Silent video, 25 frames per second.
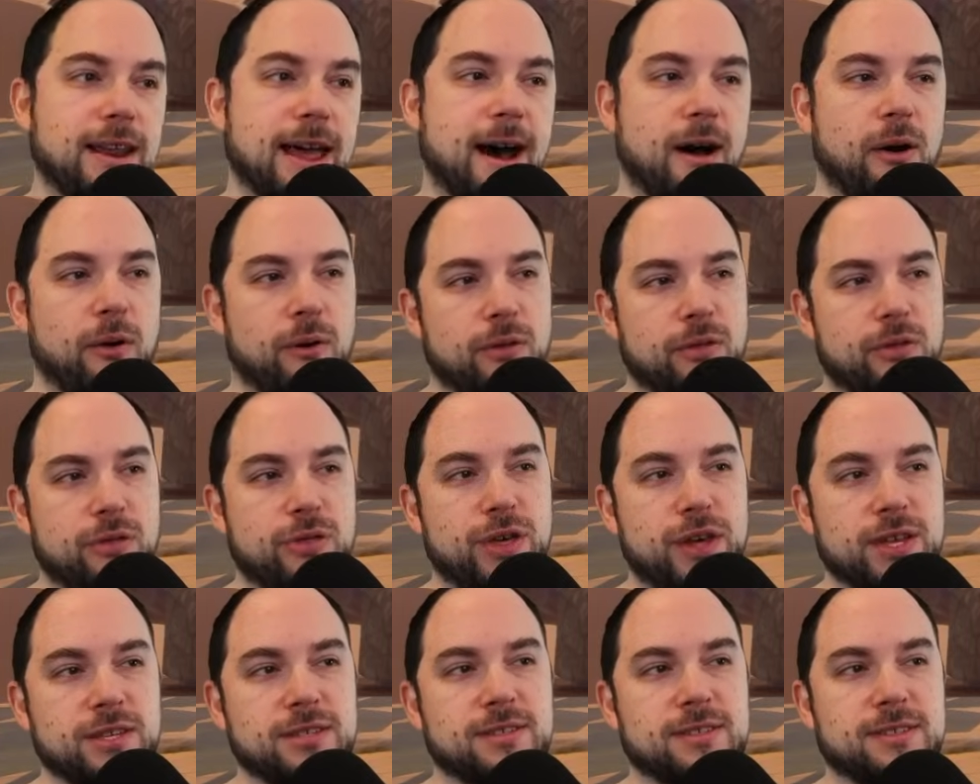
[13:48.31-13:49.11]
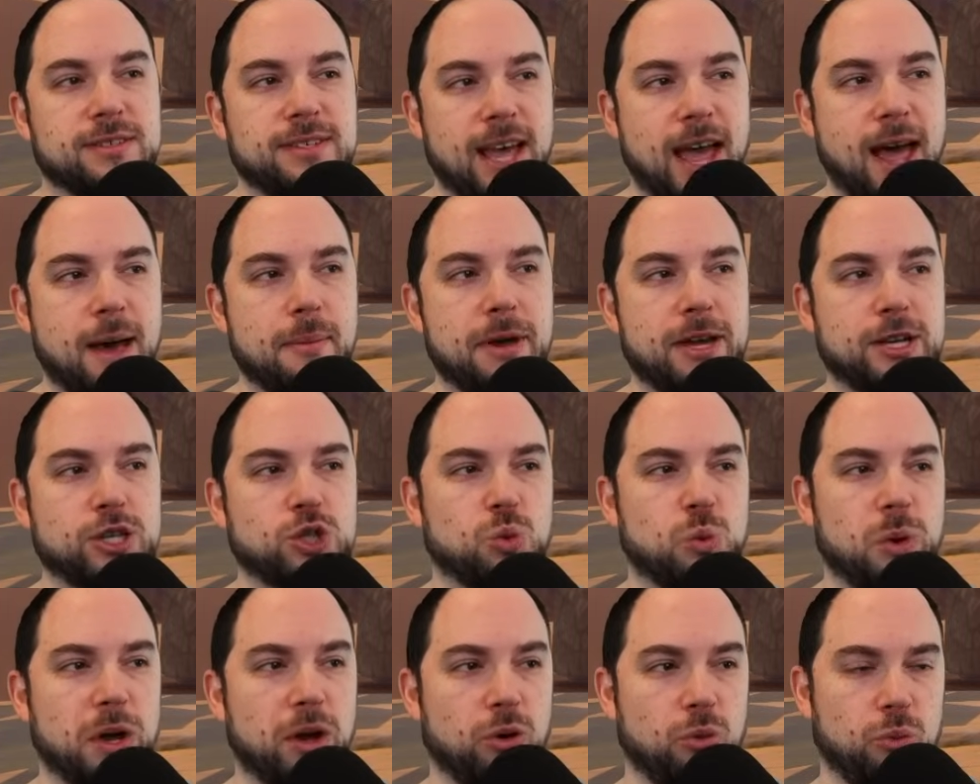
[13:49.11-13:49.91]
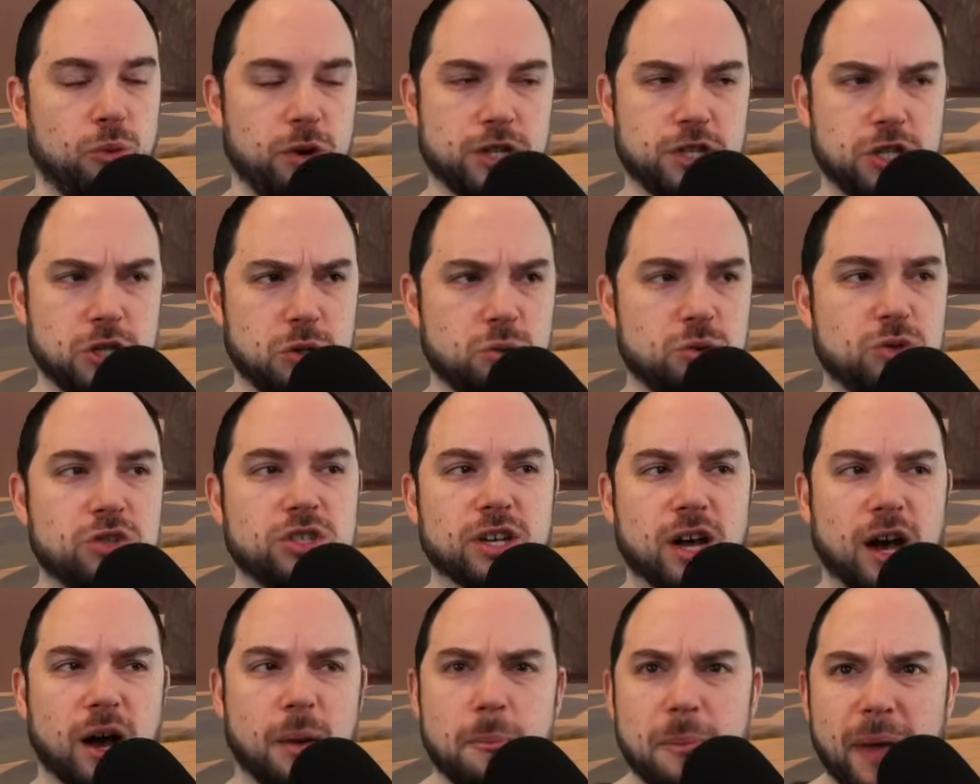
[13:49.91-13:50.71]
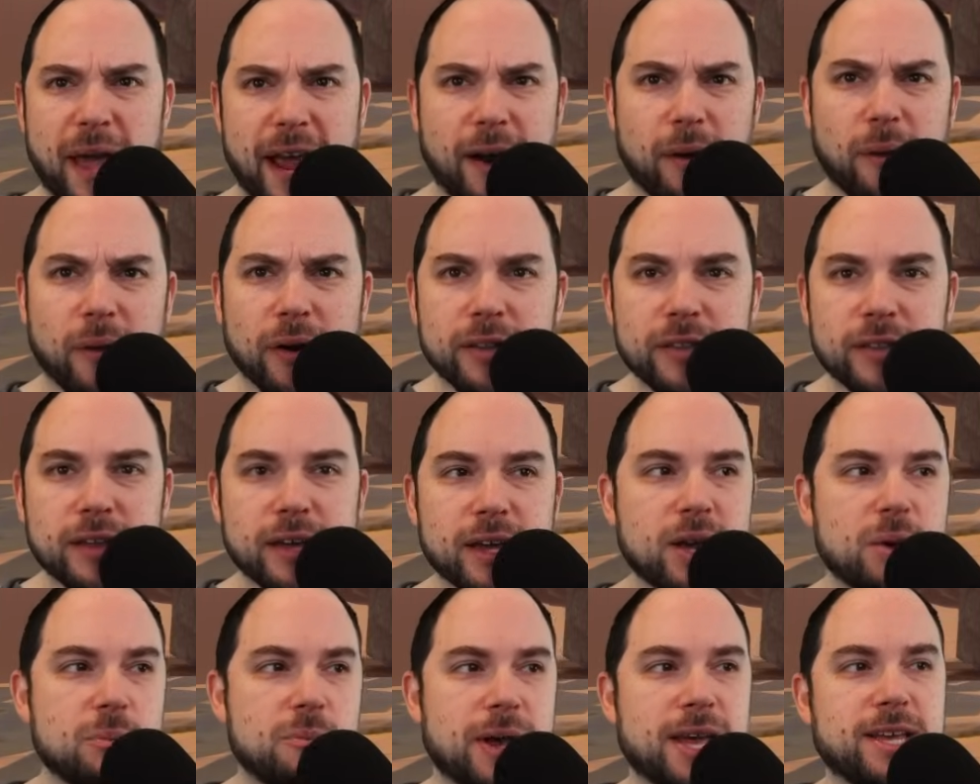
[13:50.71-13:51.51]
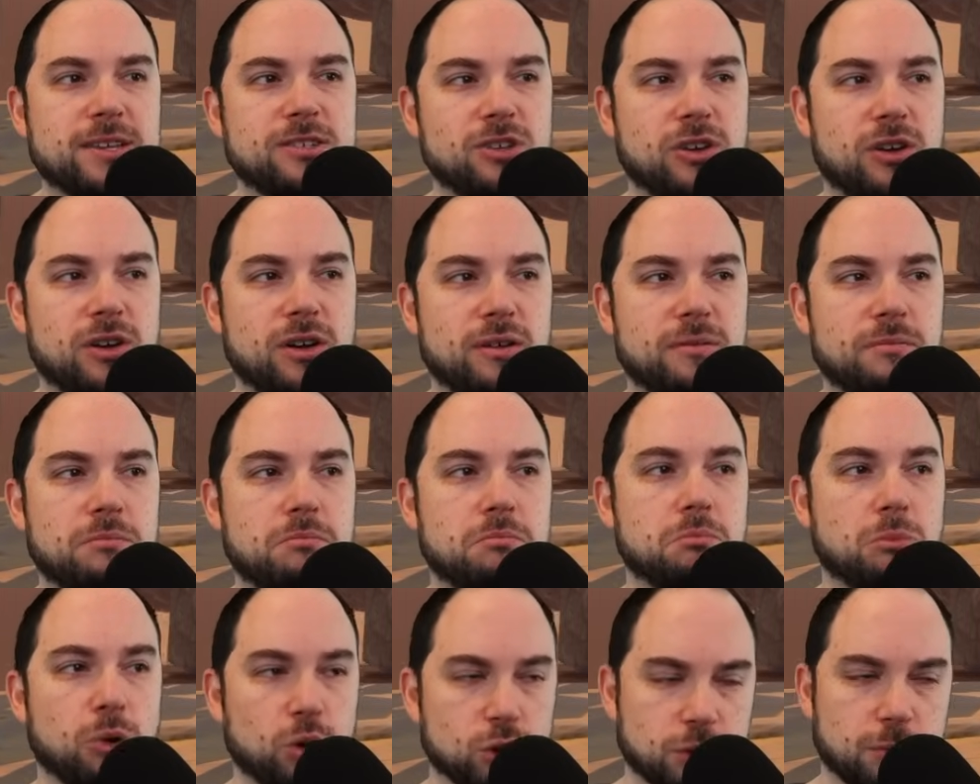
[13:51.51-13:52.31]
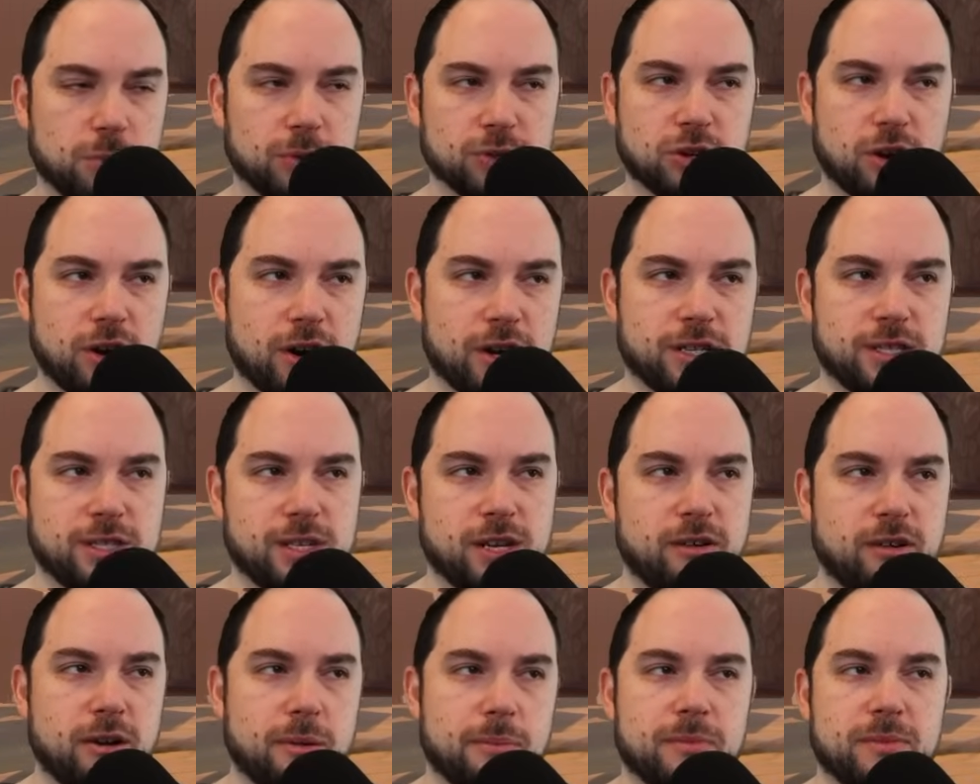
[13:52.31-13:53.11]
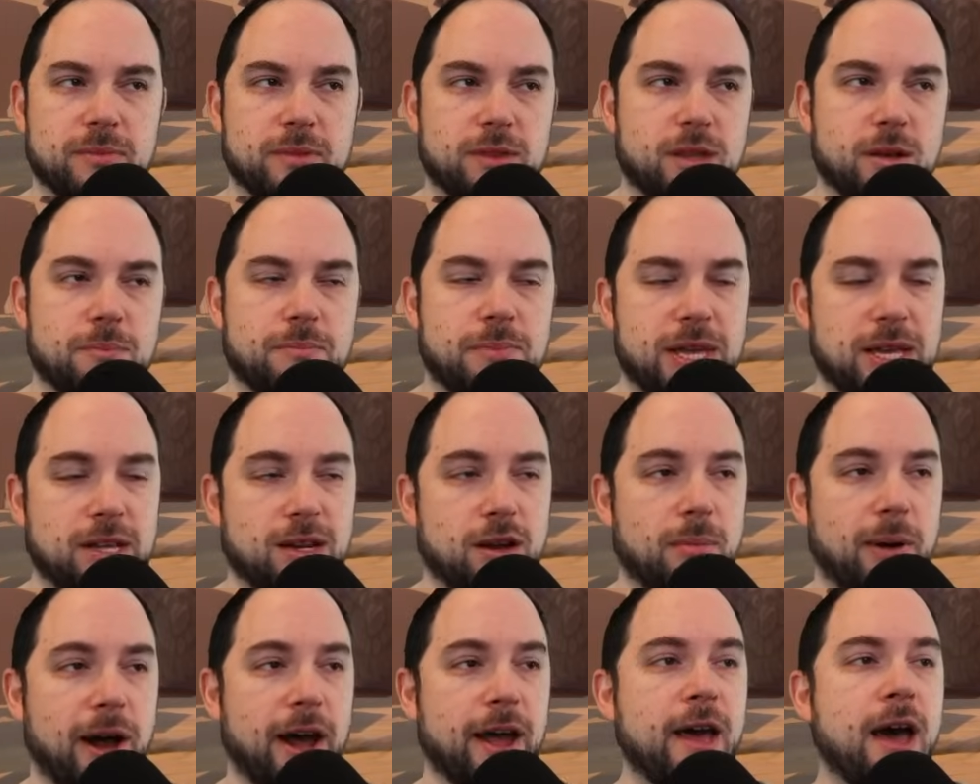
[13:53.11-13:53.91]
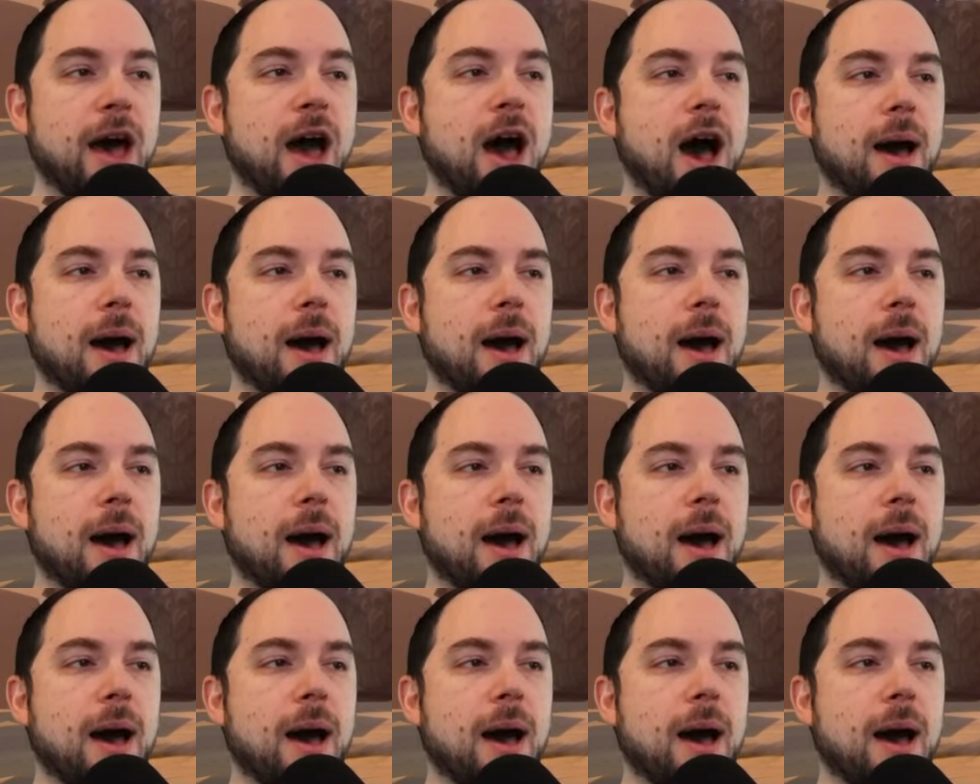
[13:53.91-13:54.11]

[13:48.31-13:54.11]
Now, this damage will reduce, apparently, based on multiple targets being nearby.